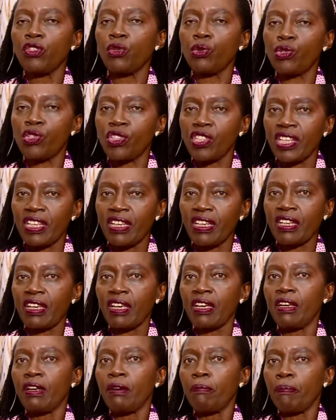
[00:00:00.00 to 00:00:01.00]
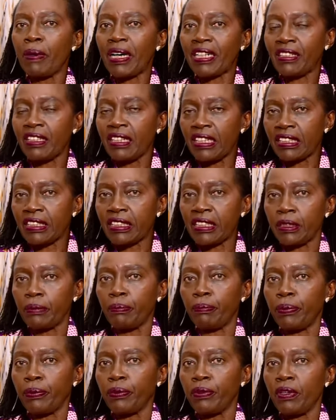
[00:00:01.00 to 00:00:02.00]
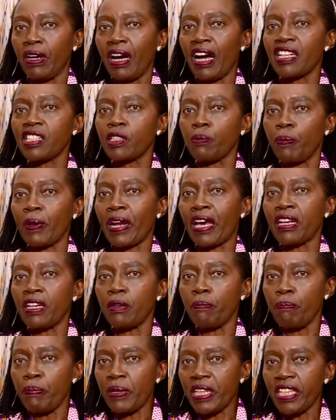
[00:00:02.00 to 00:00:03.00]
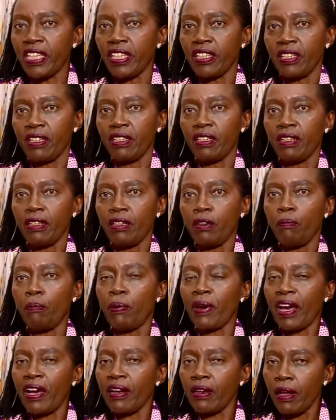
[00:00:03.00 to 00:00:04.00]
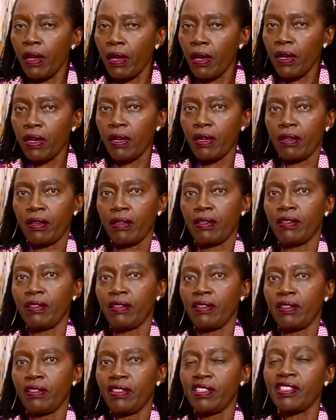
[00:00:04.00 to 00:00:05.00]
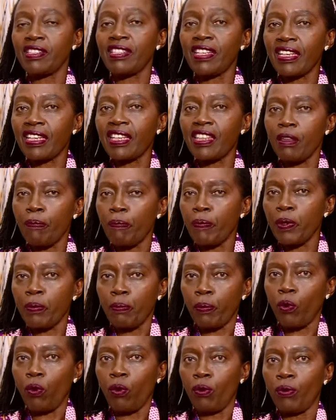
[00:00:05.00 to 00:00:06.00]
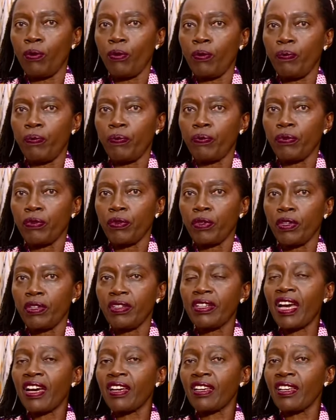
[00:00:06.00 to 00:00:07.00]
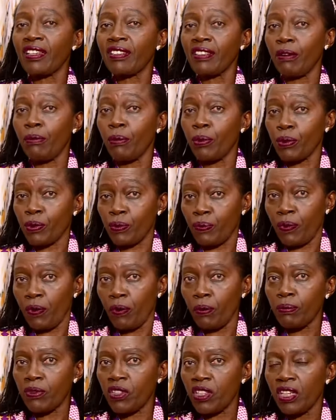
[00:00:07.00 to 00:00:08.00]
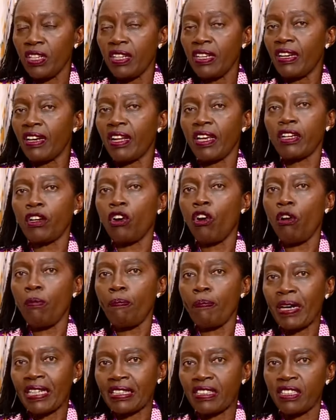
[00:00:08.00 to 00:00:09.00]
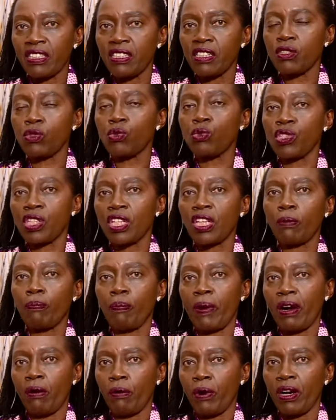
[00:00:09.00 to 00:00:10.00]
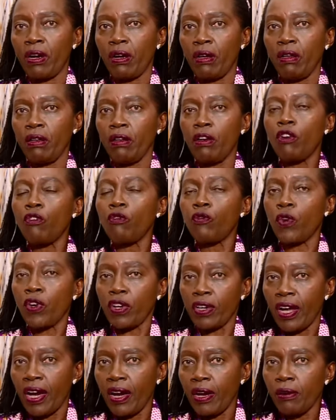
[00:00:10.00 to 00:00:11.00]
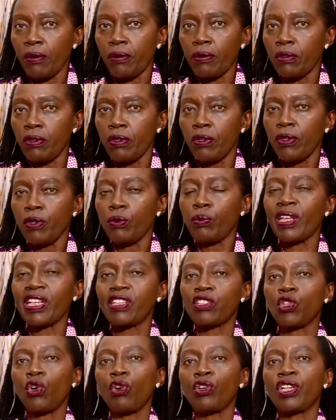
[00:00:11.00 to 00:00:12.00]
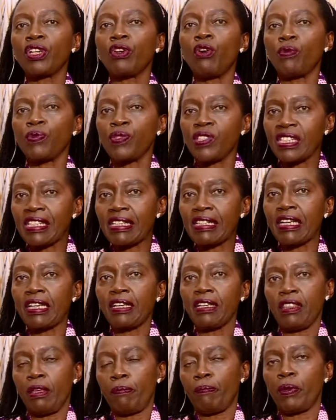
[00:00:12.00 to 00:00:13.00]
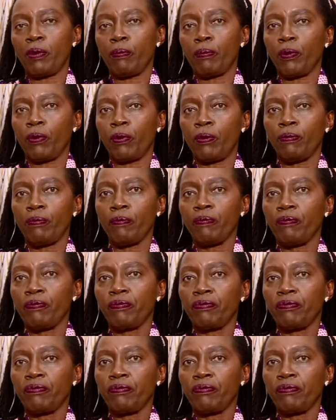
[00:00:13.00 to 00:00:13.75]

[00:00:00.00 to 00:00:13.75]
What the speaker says: You seek partnership as plan B. Plan A, seek the people. Narc Kenya was formed, like all parties, to seek power. For now, we are talking of seeking the people.